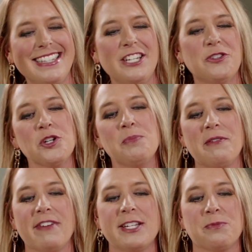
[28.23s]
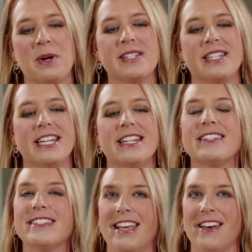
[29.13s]
is the Group Vice
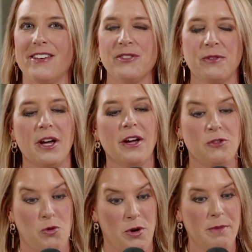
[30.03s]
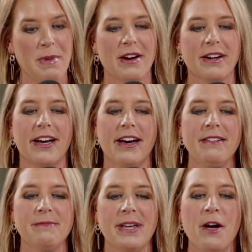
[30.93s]
President Sales North
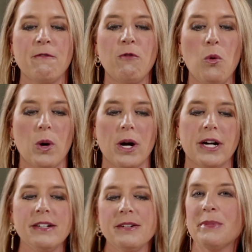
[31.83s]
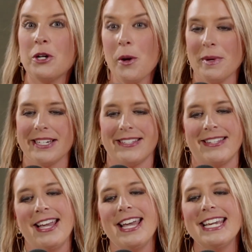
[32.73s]
America for McCormick's.